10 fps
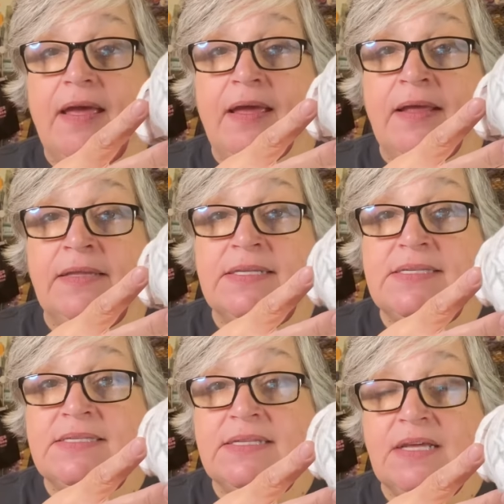And this
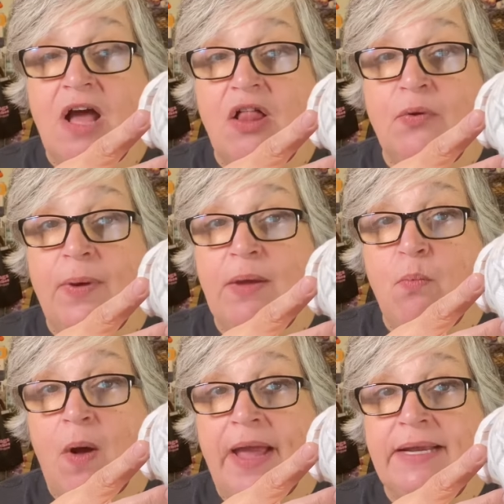is in the colorway
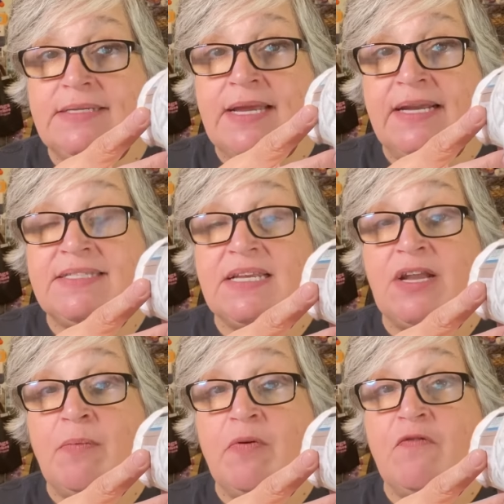white. And it's a
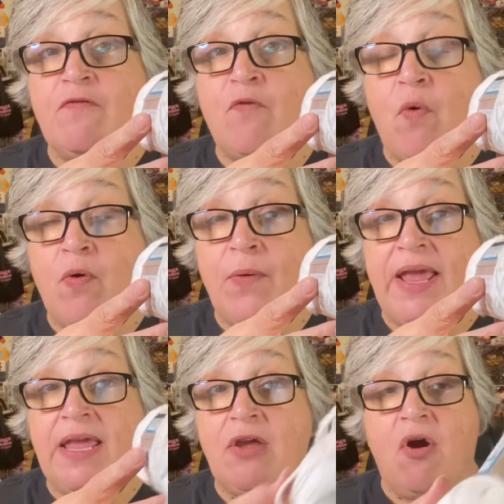number 4
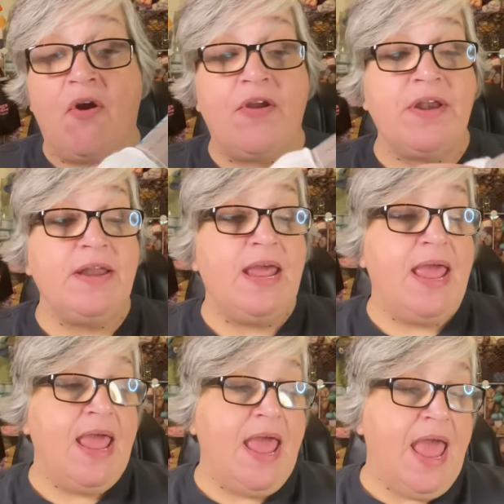weight yarn.
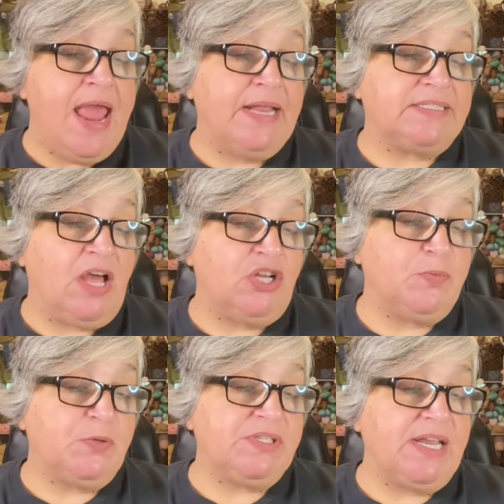It's
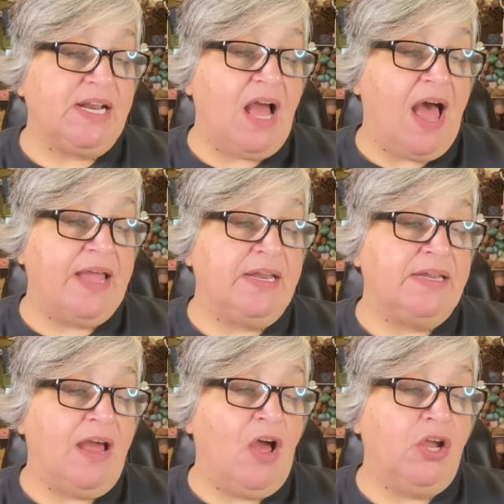100%
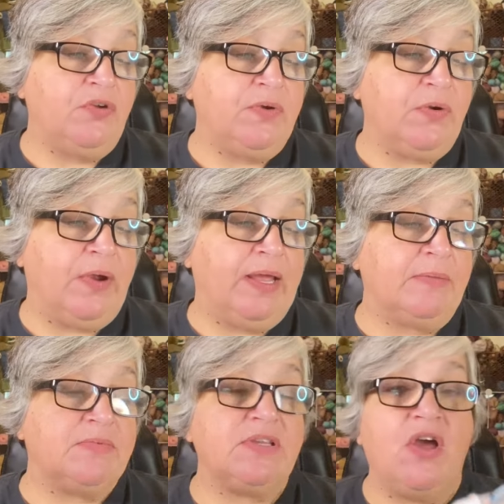cotton, 100
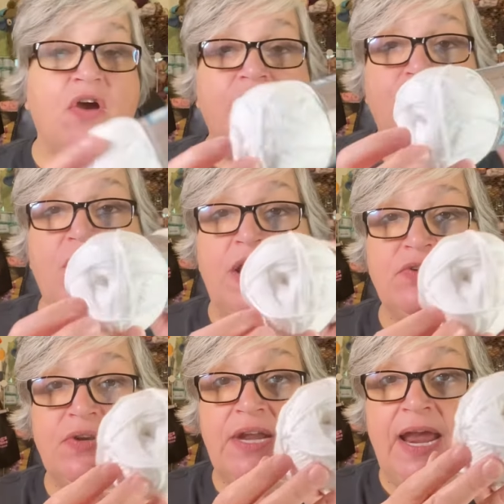grams for
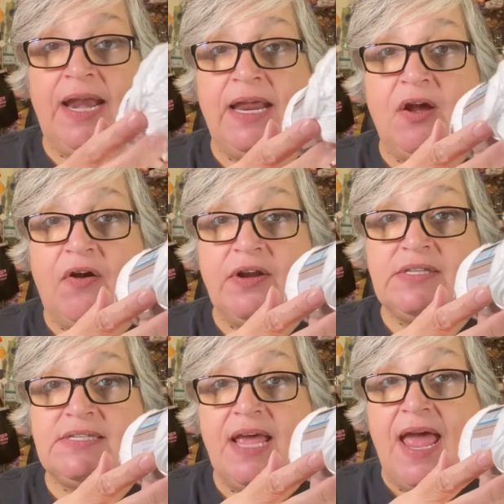180
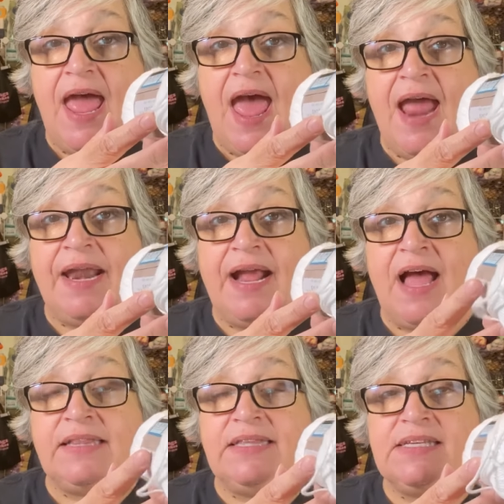yards. And I
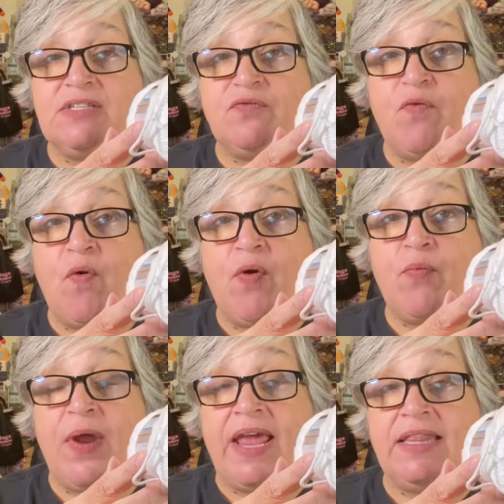got this for
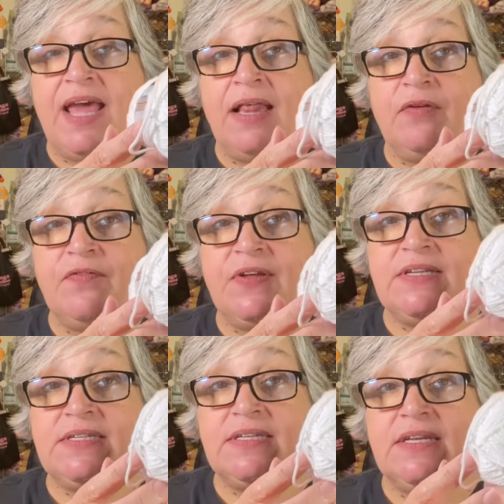Ray the
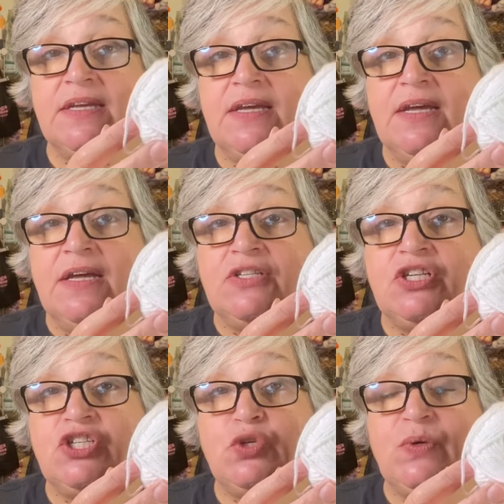Elephant to
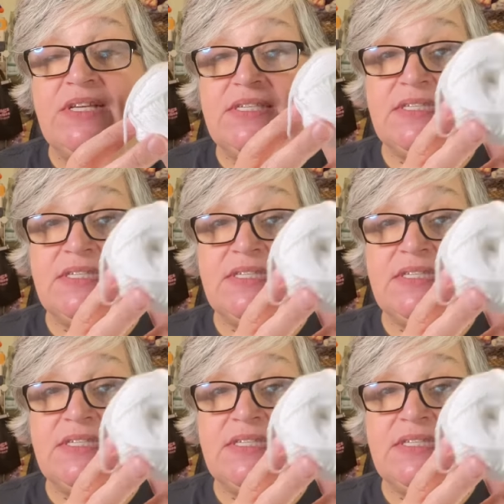do his